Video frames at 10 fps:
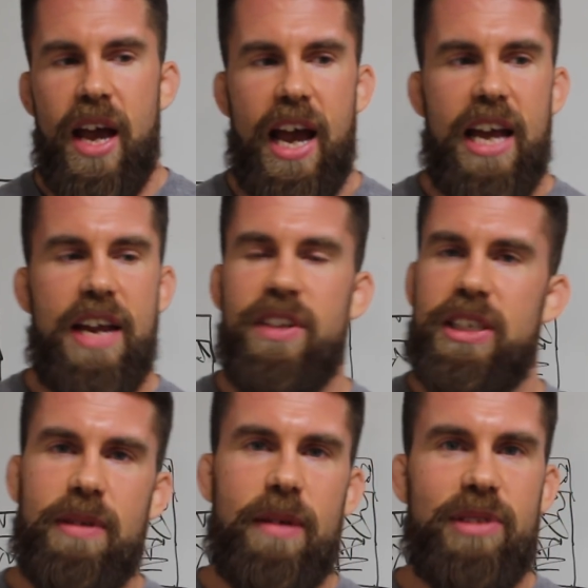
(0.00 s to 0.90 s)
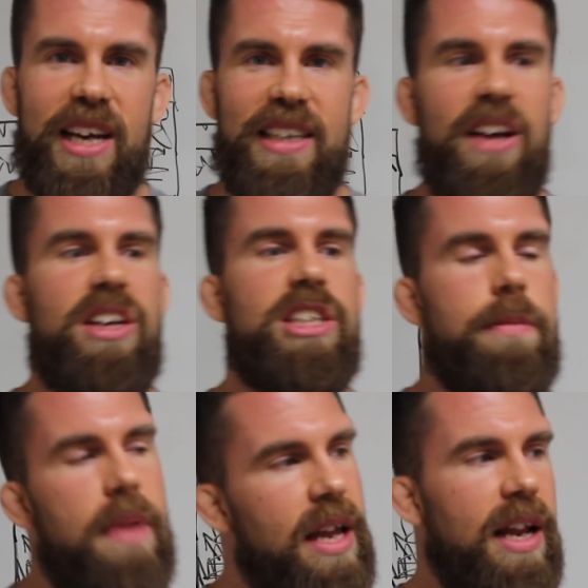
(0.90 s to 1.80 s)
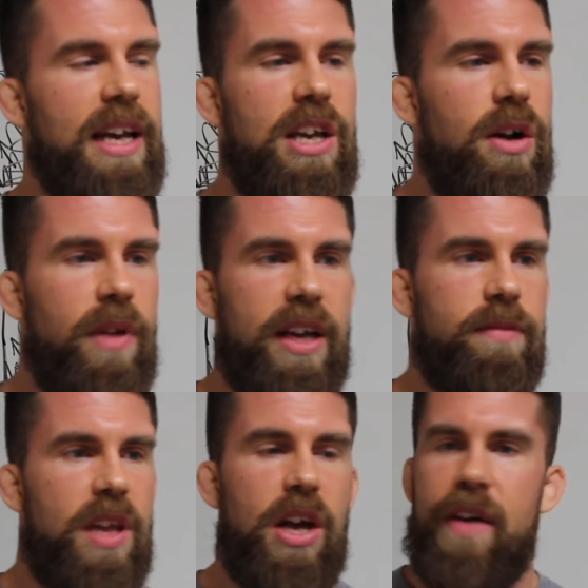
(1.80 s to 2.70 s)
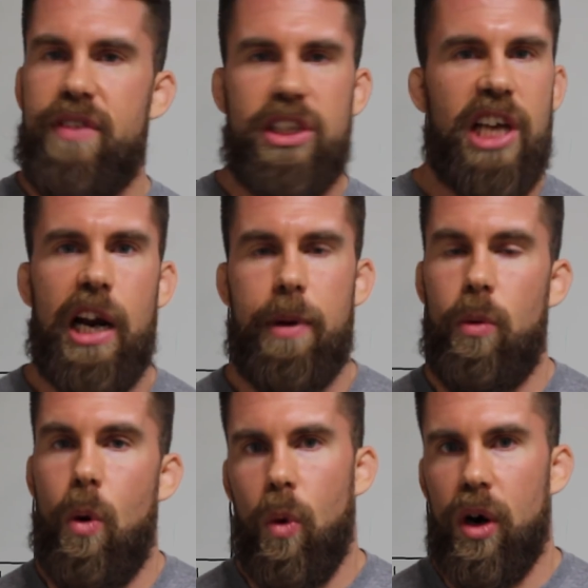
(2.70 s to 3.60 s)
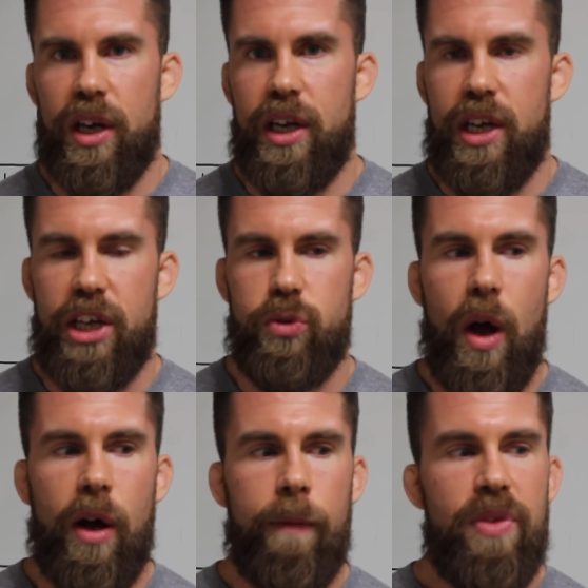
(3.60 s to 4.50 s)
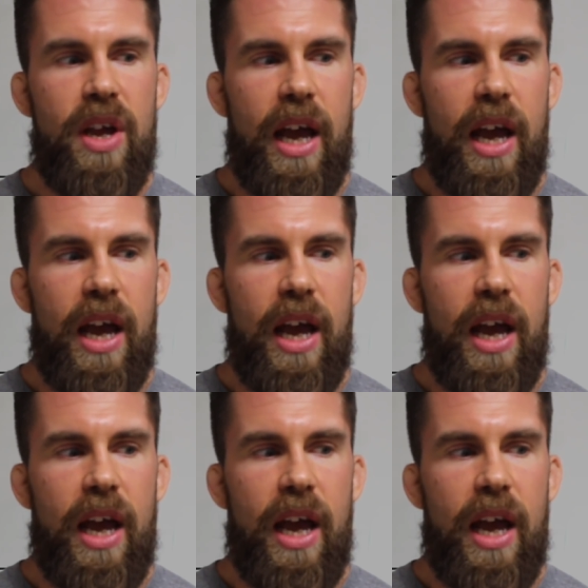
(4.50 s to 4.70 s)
And even sometimes I can tell, he's like, man, like, you know, like he'll have this setup and it won't work as well.